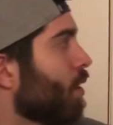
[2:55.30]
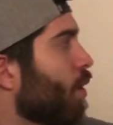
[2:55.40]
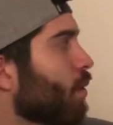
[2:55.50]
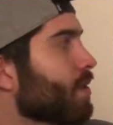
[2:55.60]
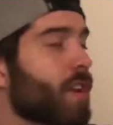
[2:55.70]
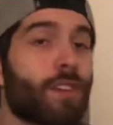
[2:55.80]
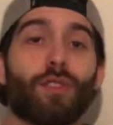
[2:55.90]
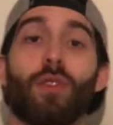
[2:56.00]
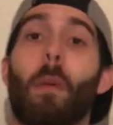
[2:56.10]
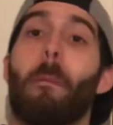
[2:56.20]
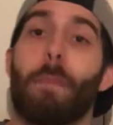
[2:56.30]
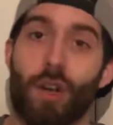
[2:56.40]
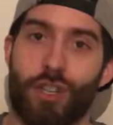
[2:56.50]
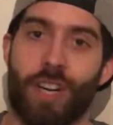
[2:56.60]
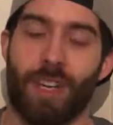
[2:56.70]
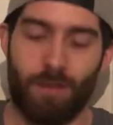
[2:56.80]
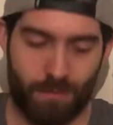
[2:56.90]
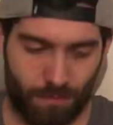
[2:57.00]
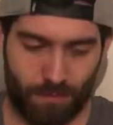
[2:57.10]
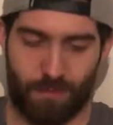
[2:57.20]
Horizontal pushing,
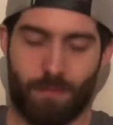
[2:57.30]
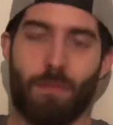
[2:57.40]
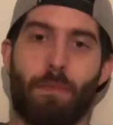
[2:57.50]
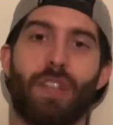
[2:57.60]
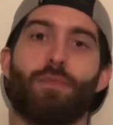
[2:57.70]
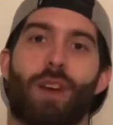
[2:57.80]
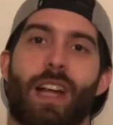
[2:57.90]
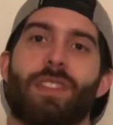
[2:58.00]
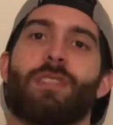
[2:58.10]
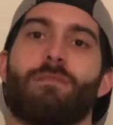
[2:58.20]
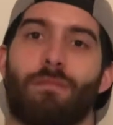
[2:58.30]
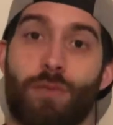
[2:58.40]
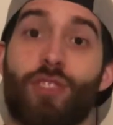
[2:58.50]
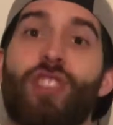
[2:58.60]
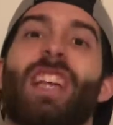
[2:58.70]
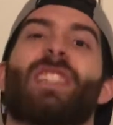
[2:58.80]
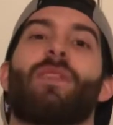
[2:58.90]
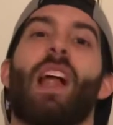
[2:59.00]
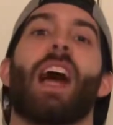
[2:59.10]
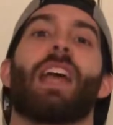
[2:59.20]
bench press, chest
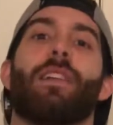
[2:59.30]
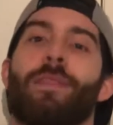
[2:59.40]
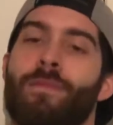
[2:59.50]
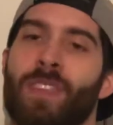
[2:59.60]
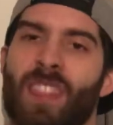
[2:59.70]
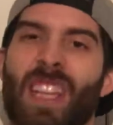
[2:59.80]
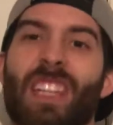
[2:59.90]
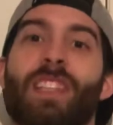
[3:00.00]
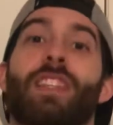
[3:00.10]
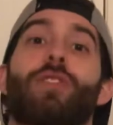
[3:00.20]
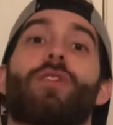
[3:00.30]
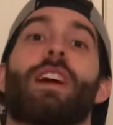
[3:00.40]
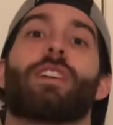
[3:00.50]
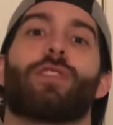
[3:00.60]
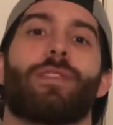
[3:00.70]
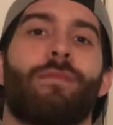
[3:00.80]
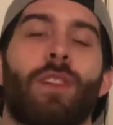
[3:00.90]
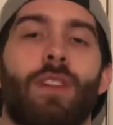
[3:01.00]
fly, things in this direction.